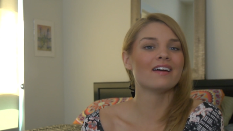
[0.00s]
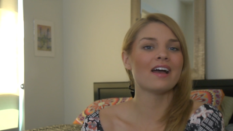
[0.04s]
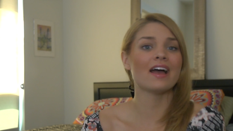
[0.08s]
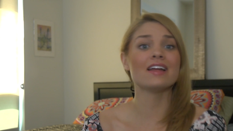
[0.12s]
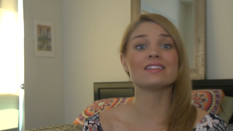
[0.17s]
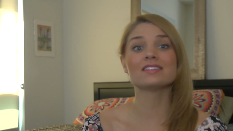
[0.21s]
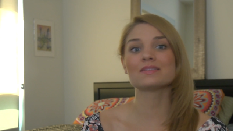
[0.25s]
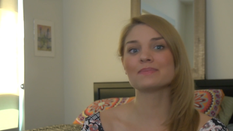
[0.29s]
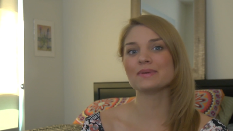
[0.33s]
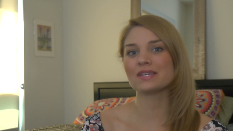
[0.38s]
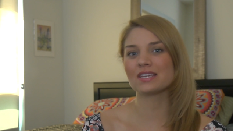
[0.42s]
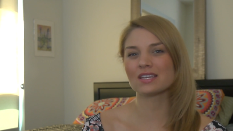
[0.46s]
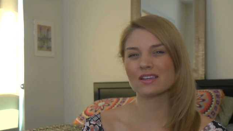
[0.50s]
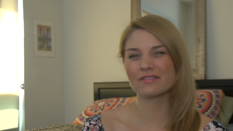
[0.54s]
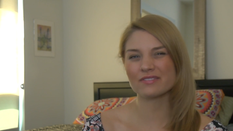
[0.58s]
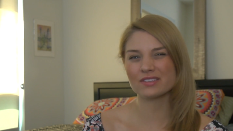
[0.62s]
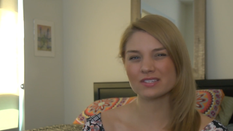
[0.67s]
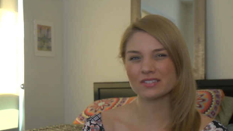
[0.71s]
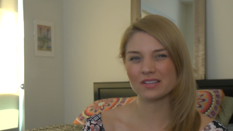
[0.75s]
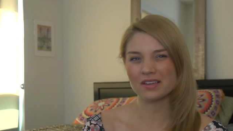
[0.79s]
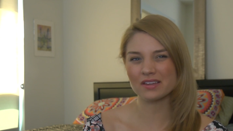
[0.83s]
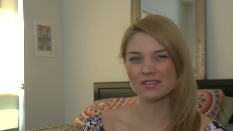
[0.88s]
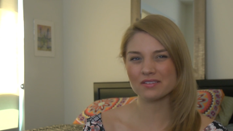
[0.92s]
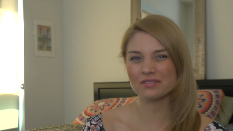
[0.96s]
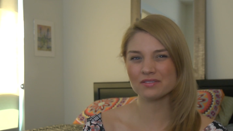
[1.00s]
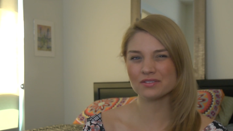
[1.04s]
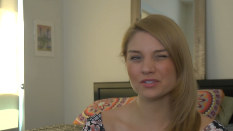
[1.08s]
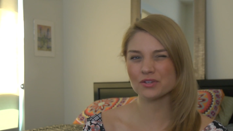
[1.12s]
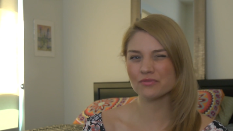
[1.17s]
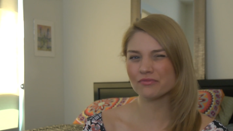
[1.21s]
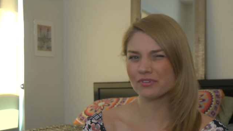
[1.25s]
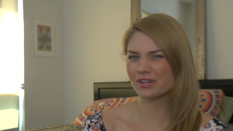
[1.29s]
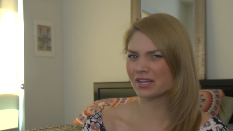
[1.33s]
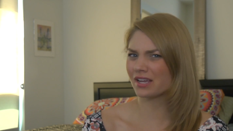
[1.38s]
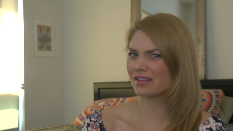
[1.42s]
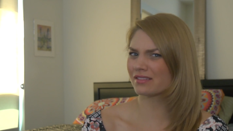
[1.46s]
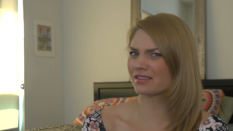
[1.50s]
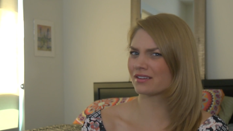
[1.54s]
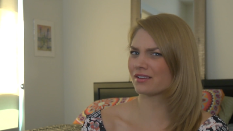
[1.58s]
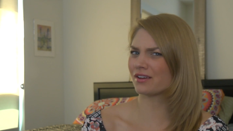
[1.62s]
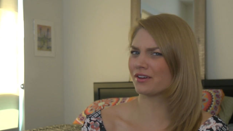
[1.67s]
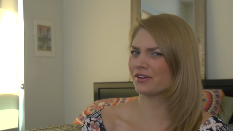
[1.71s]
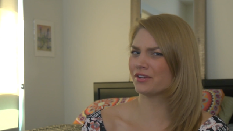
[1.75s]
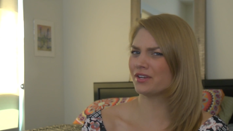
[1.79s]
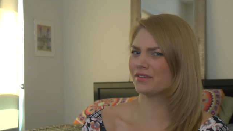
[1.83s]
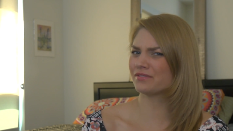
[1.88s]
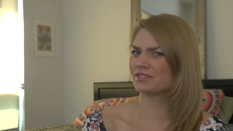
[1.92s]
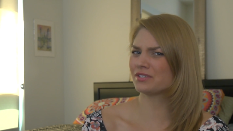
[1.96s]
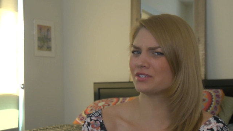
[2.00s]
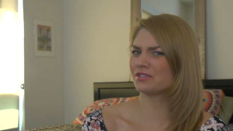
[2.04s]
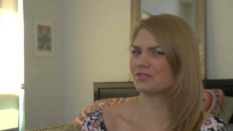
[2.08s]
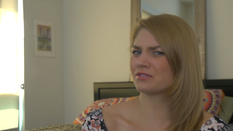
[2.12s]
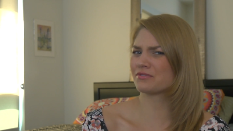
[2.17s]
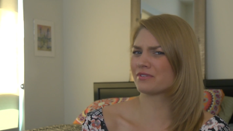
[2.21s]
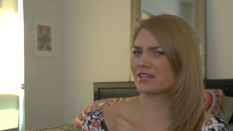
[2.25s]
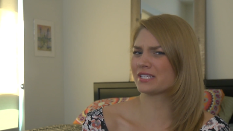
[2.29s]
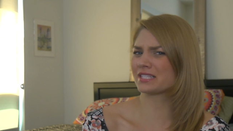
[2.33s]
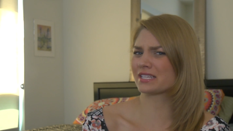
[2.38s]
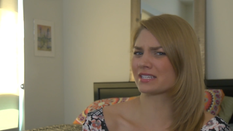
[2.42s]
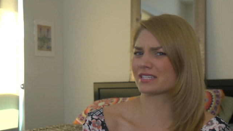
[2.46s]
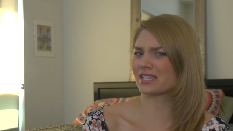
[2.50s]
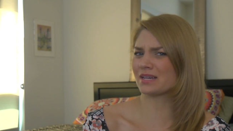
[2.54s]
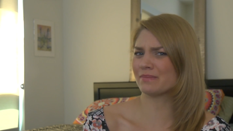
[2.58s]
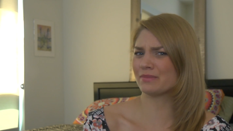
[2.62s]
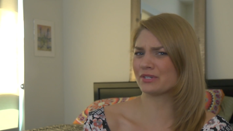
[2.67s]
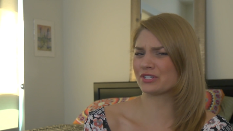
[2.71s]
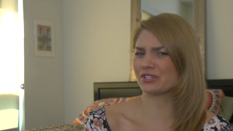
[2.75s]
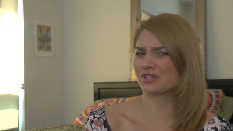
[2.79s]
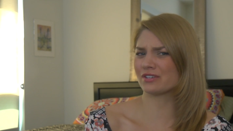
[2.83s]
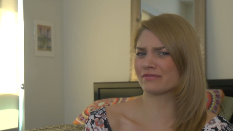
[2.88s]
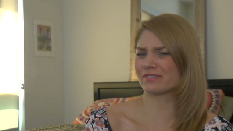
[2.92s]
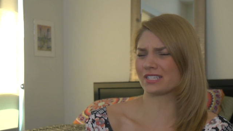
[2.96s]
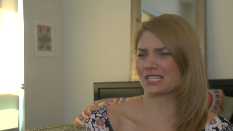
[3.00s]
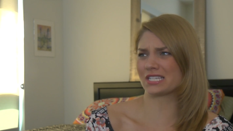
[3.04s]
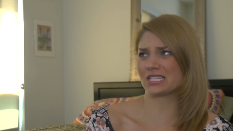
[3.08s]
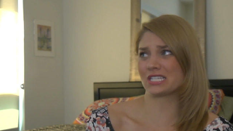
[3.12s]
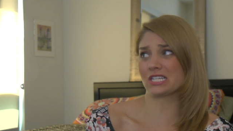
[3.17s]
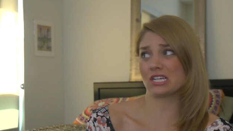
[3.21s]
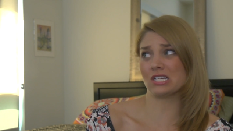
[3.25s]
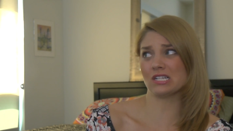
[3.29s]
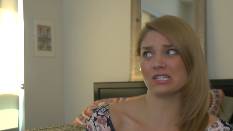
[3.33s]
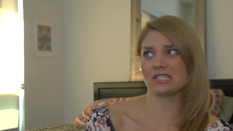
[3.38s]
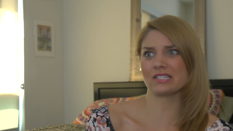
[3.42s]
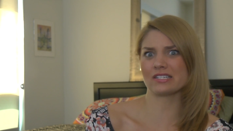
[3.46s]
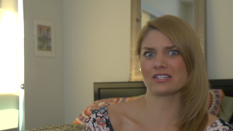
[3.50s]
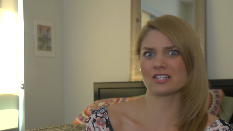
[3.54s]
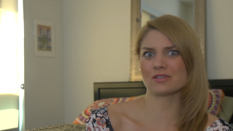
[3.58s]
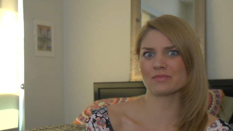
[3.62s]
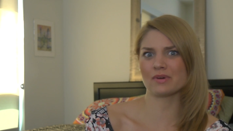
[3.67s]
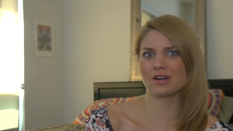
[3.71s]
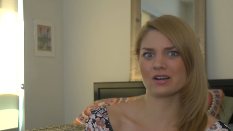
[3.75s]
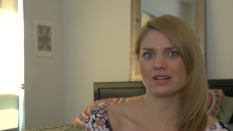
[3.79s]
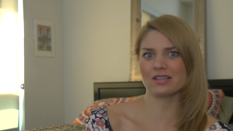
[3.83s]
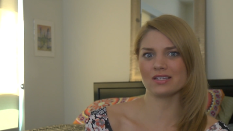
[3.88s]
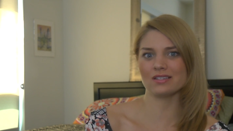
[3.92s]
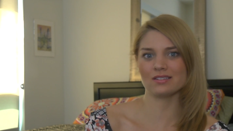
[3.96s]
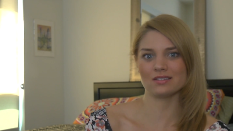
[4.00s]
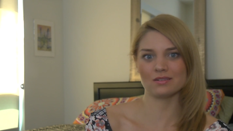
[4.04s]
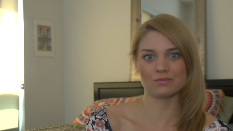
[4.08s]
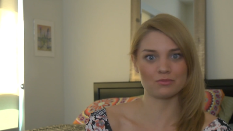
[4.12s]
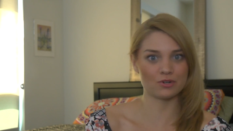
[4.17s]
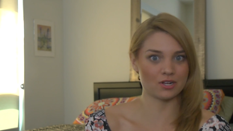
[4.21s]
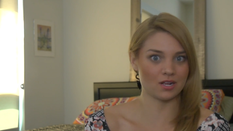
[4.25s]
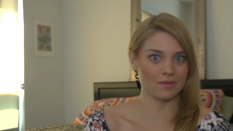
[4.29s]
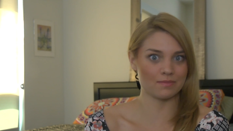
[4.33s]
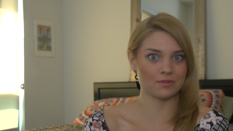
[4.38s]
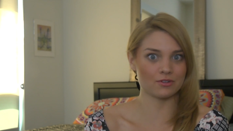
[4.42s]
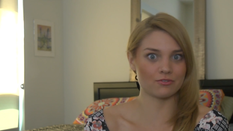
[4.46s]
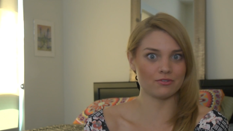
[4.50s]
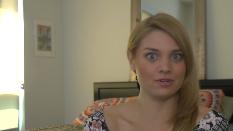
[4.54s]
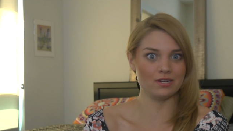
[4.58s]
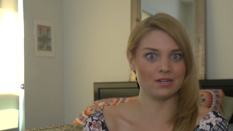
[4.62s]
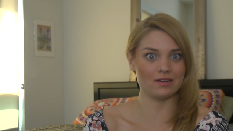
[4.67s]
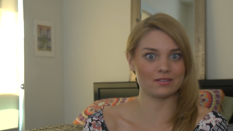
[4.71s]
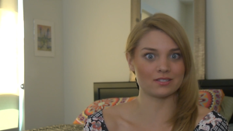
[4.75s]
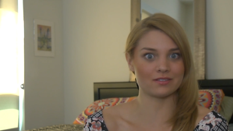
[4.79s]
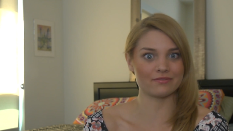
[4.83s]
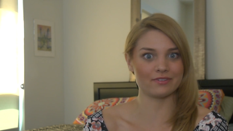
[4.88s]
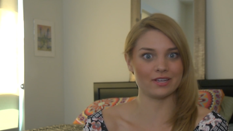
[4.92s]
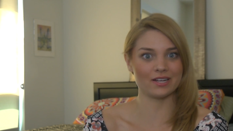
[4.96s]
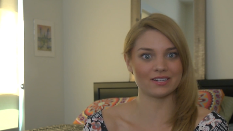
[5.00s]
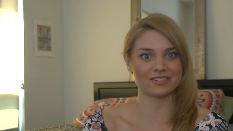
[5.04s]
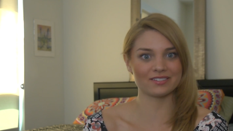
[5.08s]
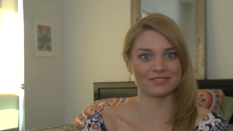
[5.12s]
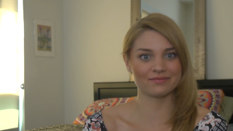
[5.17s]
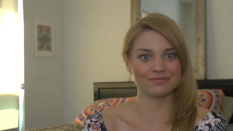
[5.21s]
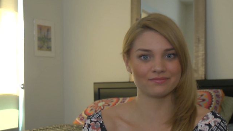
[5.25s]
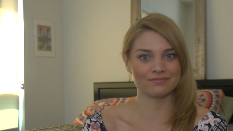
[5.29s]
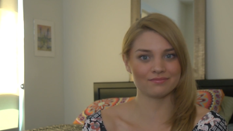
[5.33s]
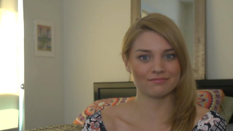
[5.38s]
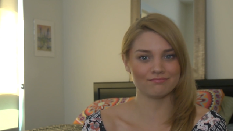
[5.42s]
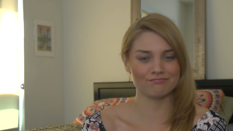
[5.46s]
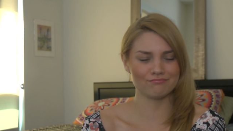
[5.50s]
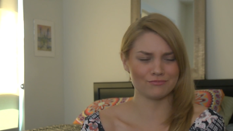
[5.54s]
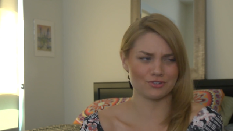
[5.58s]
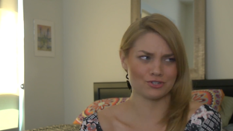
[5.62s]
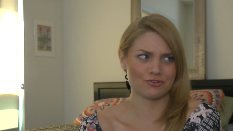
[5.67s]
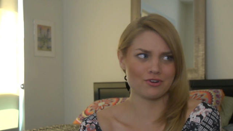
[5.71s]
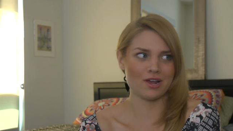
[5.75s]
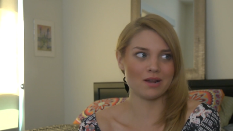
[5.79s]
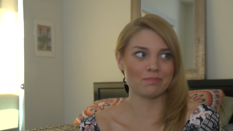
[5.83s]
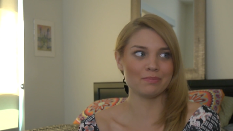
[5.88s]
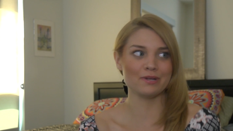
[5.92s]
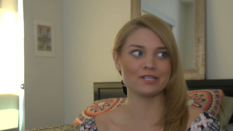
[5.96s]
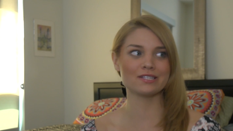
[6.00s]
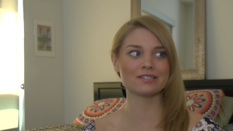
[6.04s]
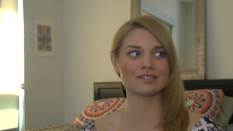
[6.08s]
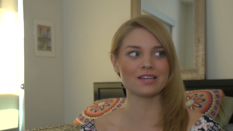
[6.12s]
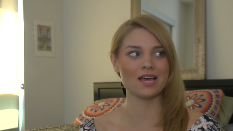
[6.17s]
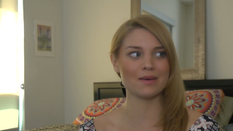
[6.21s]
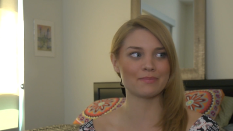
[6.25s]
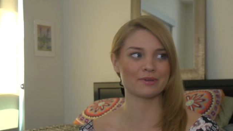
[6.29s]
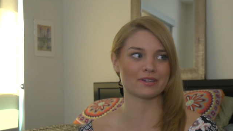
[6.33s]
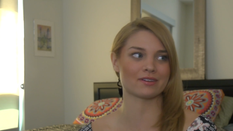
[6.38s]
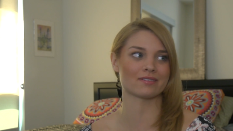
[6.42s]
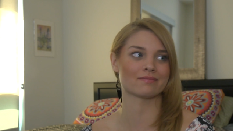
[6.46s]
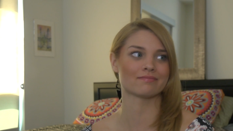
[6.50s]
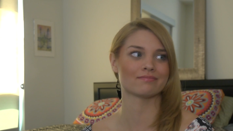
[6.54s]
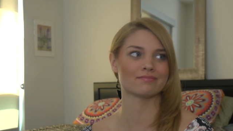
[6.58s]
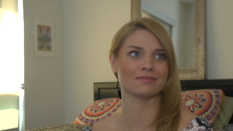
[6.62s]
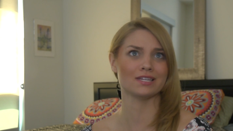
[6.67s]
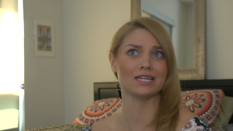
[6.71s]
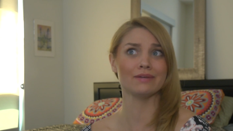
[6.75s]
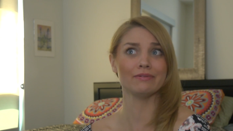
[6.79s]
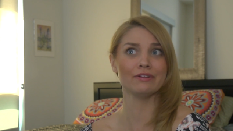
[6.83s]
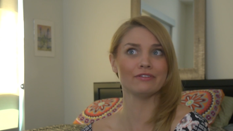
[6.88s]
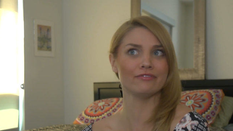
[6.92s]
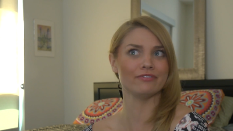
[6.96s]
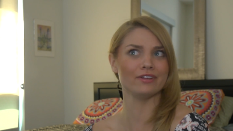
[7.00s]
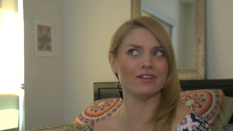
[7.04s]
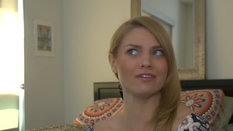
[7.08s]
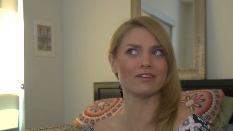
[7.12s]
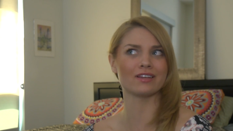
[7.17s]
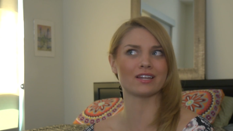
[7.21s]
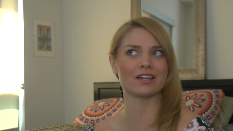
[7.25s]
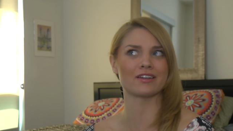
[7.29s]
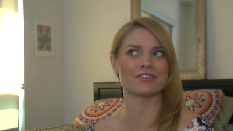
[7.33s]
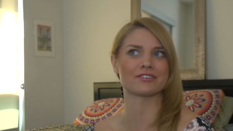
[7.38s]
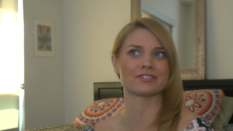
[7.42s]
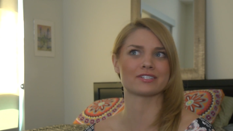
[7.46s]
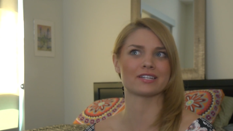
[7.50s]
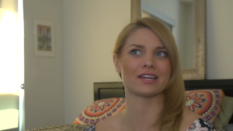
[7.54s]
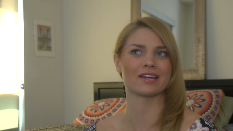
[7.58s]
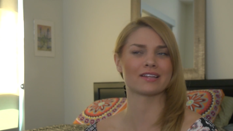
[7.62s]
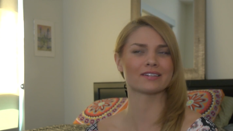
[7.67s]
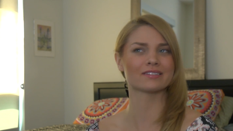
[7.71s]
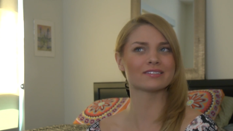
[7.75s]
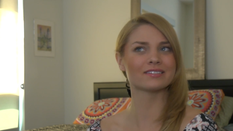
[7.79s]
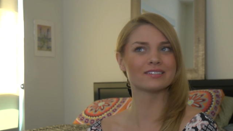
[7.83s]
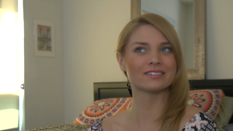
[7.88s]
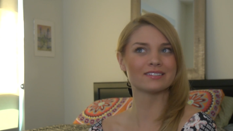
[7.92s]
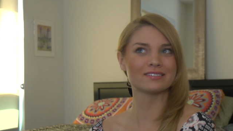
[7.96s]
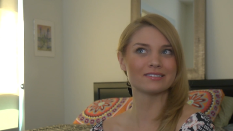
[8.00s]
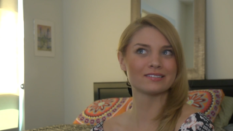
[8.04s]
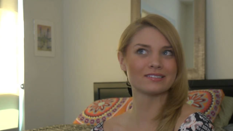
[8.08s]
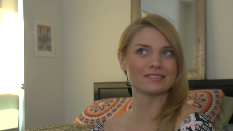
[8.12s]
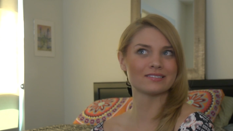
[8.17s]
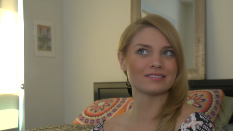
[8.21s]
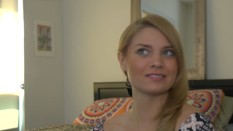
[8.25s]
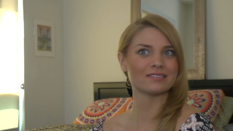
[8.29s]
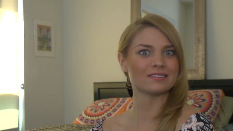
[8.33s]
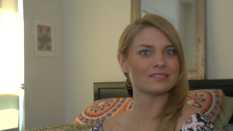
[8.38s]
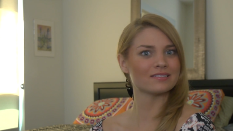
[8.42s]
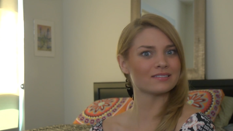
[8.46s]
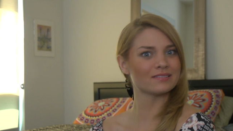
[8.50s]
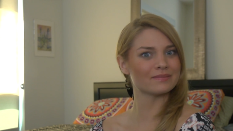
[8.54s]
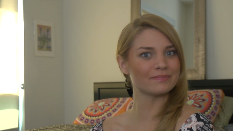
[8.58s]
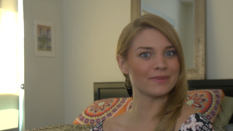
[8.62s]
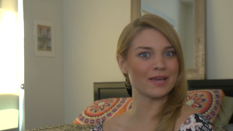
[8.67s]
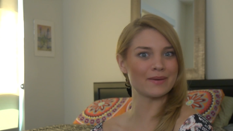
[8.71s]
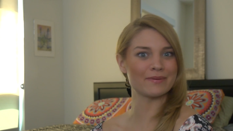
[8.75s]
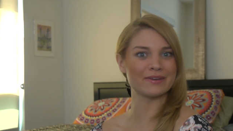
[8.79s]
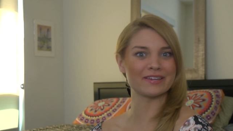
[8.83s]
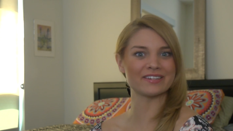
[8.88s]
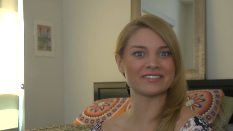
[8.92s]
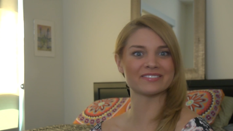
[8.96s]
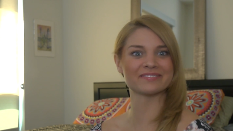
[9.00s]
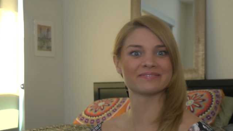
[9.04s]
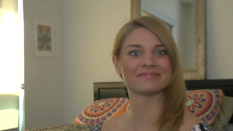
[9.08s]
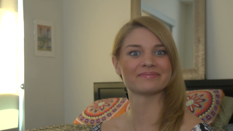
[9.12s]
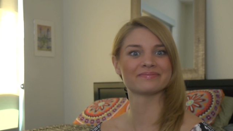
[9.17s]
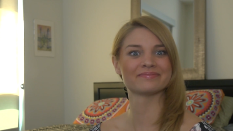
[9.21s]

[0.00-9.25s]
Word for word: And speaking of the sun, don't forget that all you have to do to raise the temperature of a dull dinner party is to bring up the greenhouse effect. It's a crowd pleasing topic that even Phil can understand. Maybe.